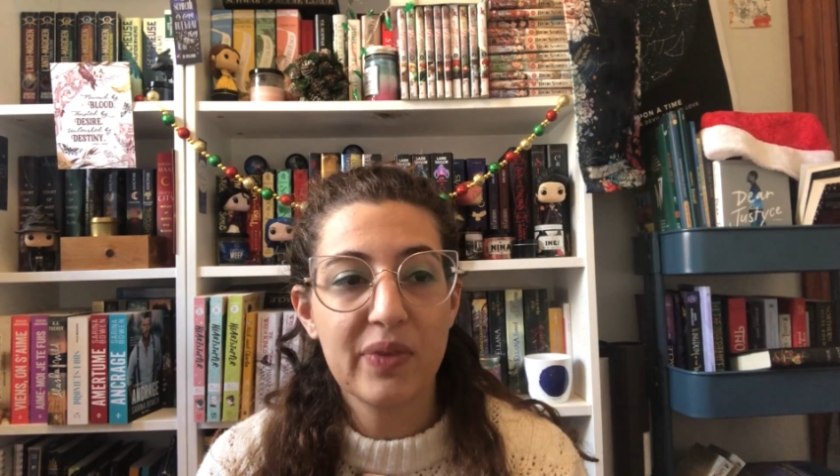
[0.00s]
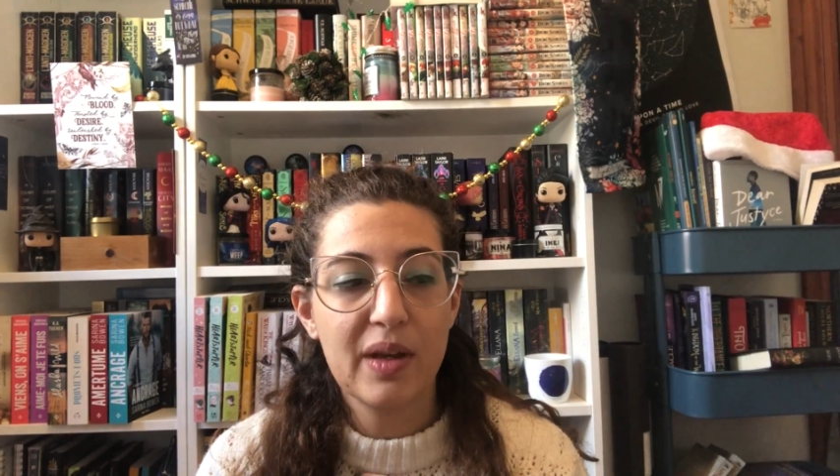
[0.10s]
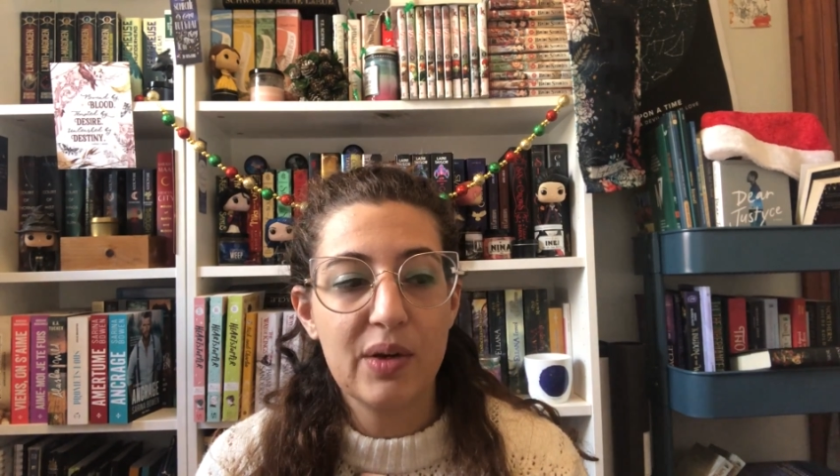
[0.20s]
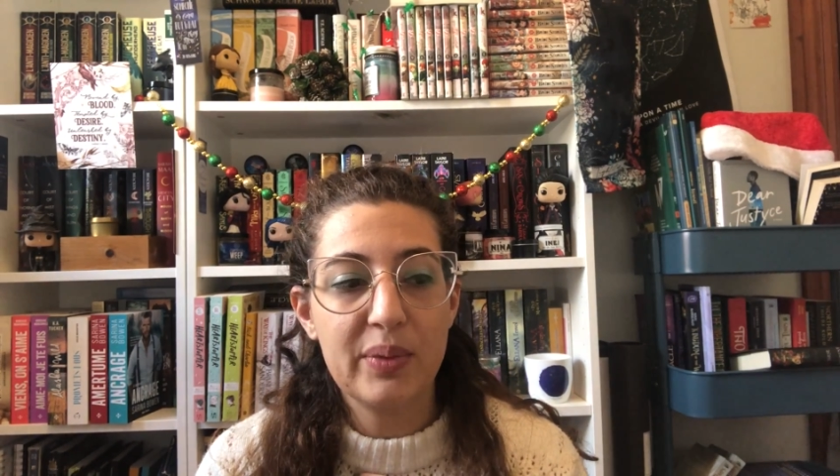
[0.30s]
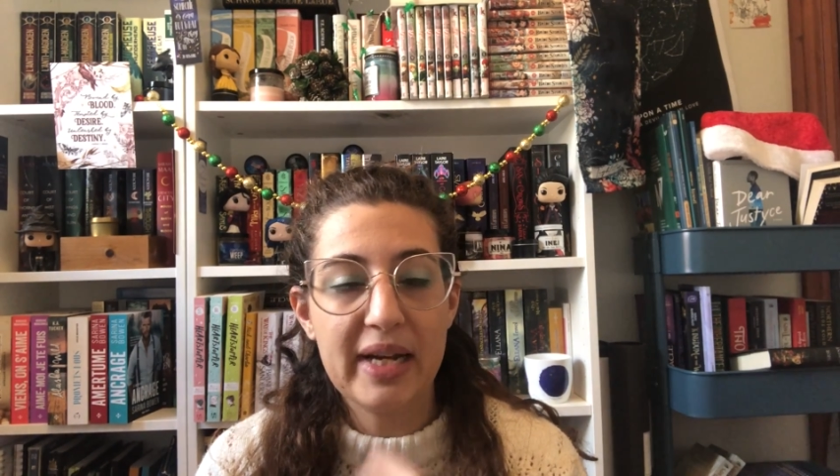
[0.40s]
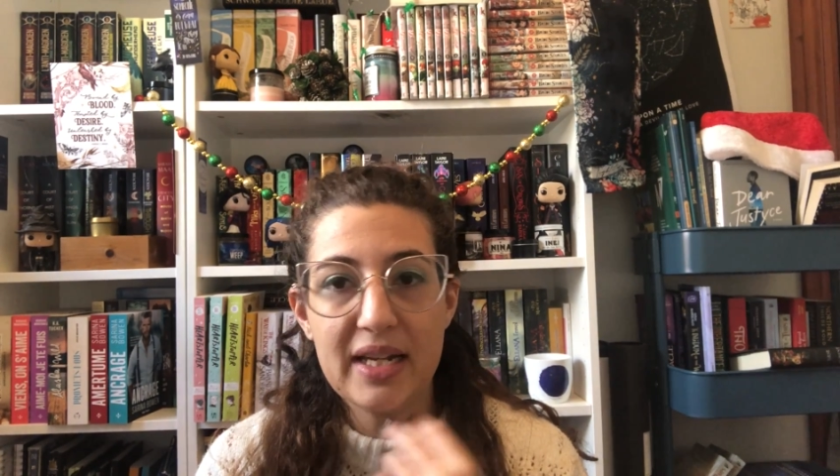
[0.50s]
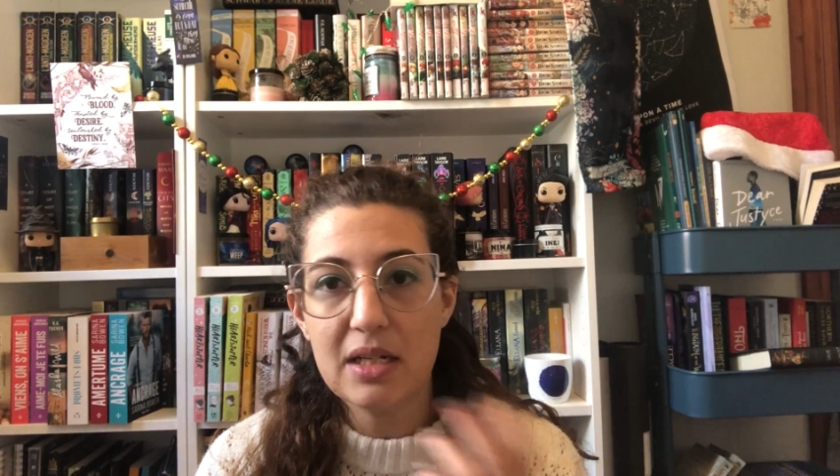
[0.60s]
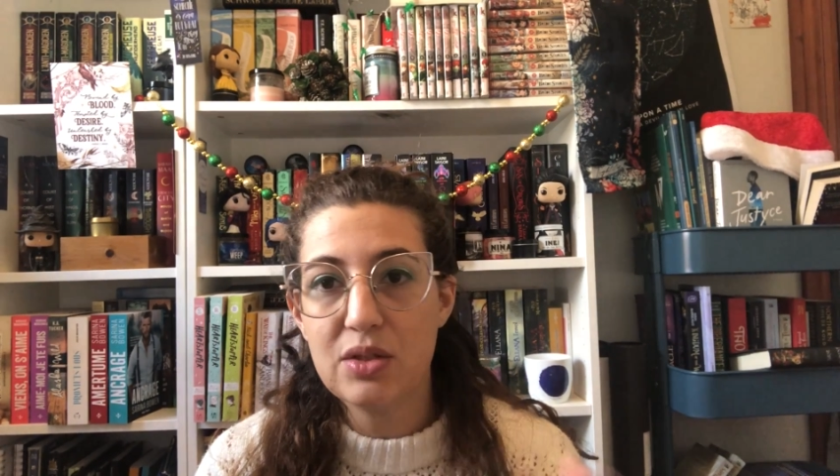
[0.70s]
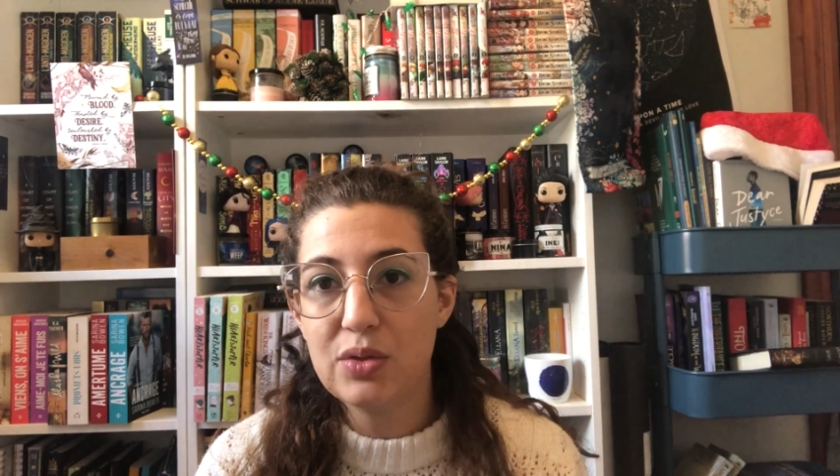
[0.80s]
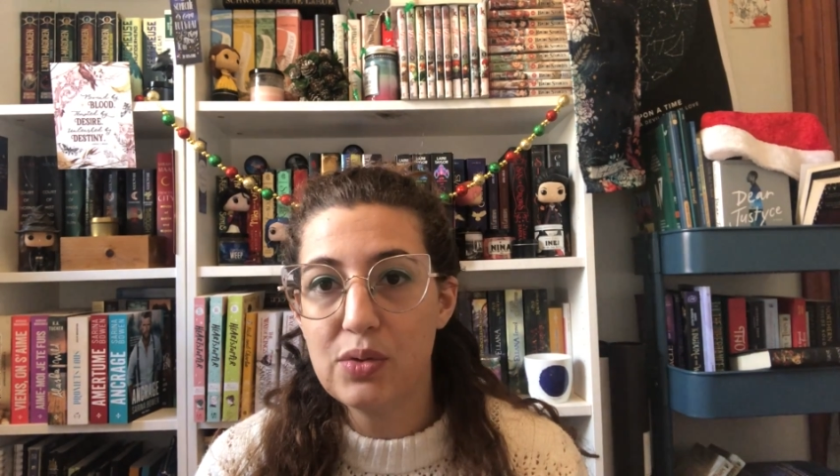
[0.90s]

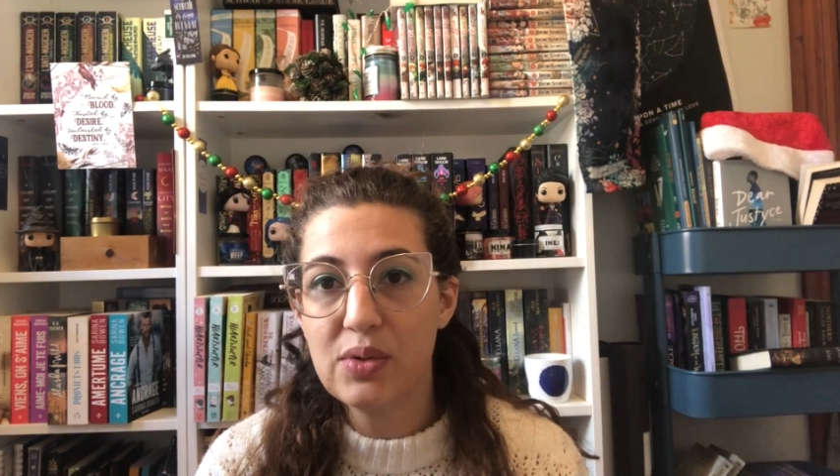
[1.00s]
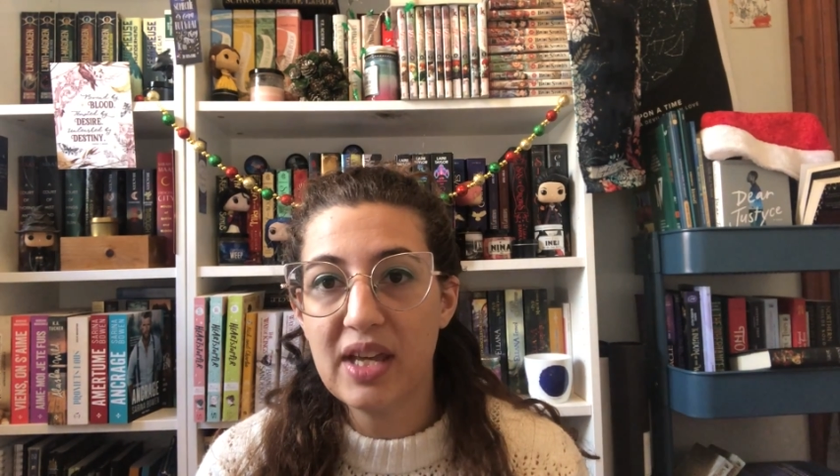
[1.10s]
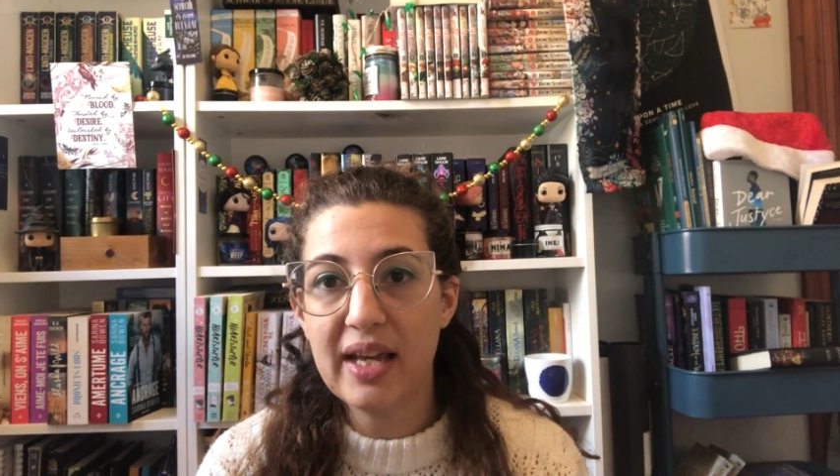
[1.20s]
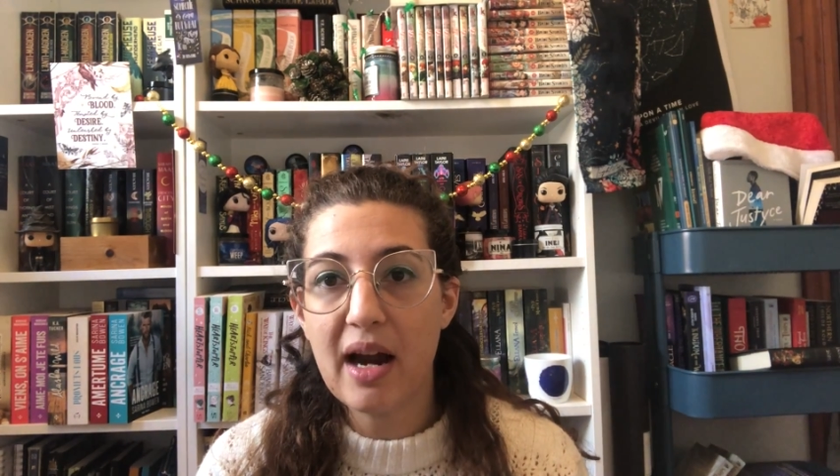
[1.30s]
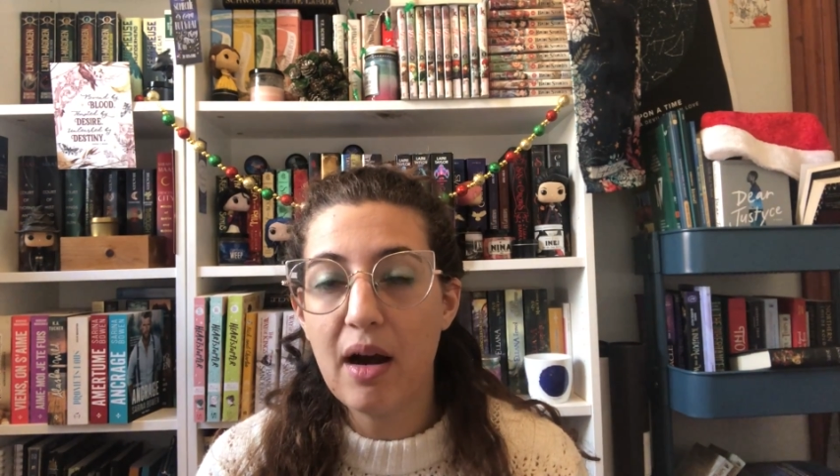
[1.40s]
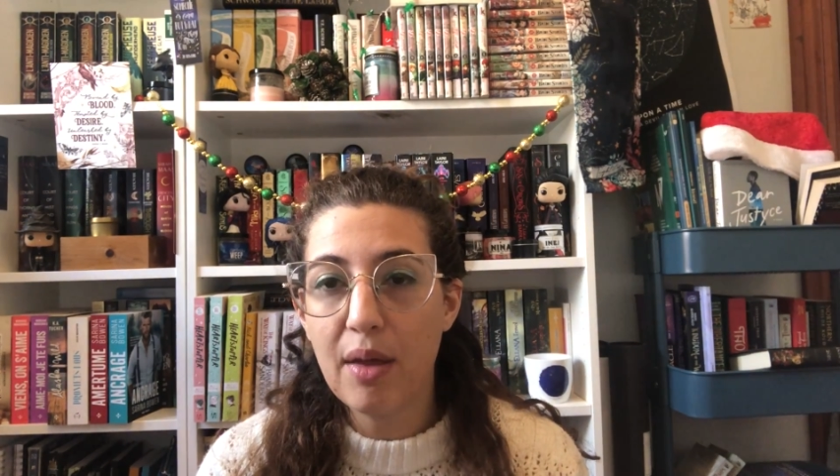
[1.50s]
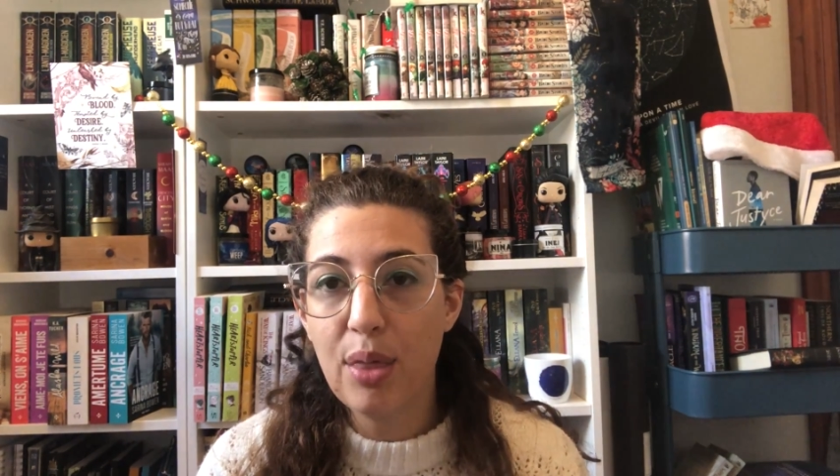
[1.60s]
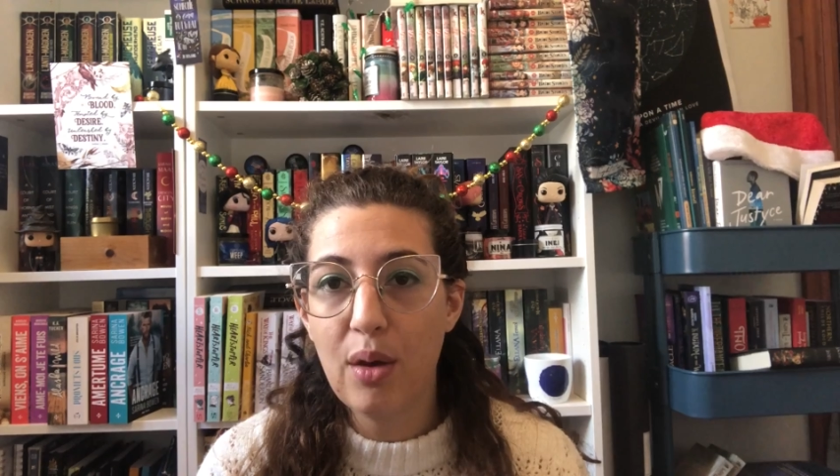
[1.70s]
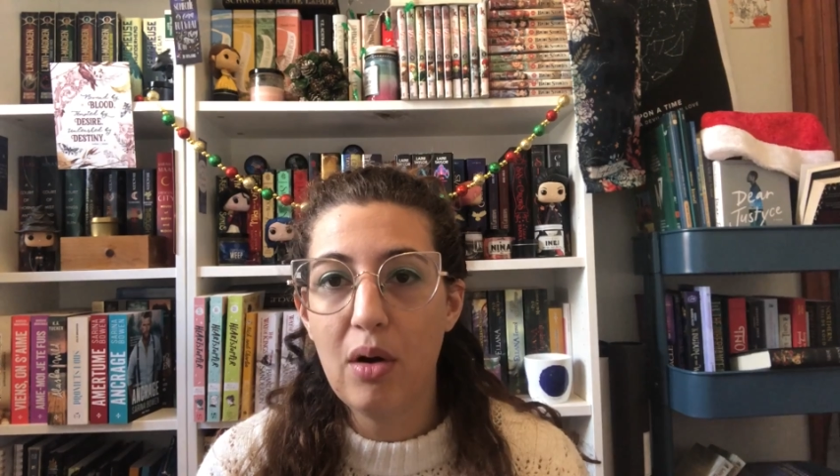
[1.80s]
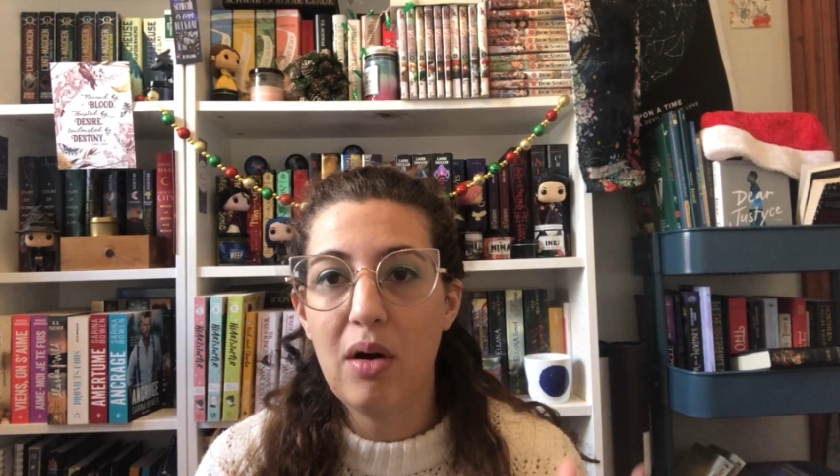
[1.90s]
related to King
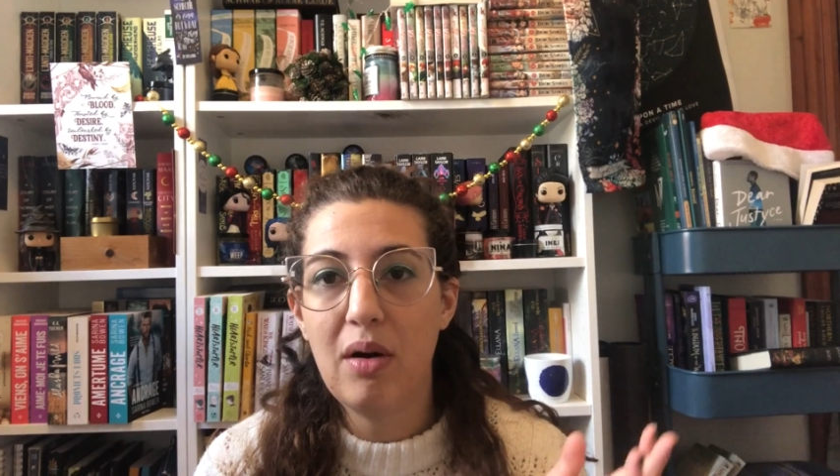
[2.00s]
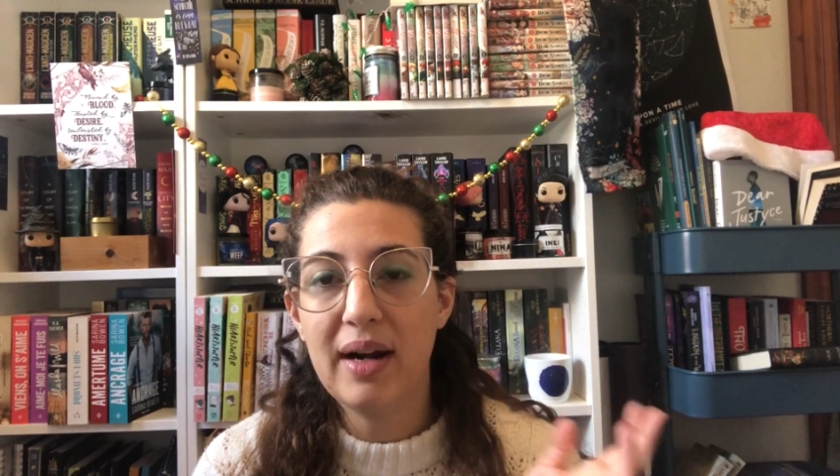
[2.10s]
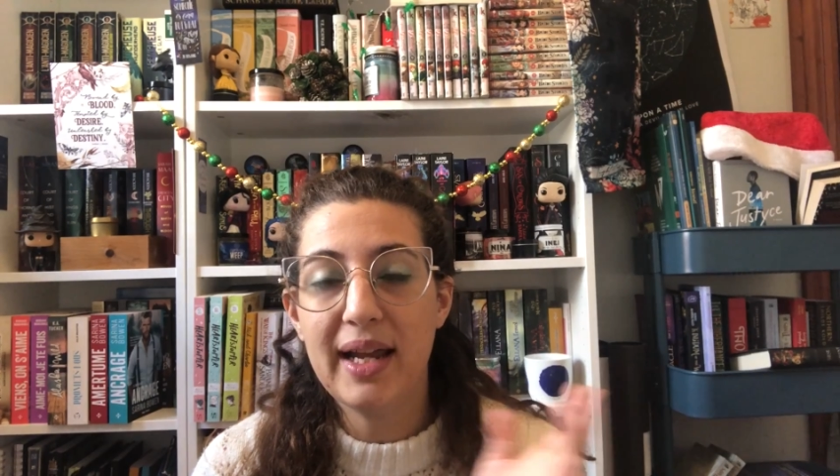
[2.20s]
Arthur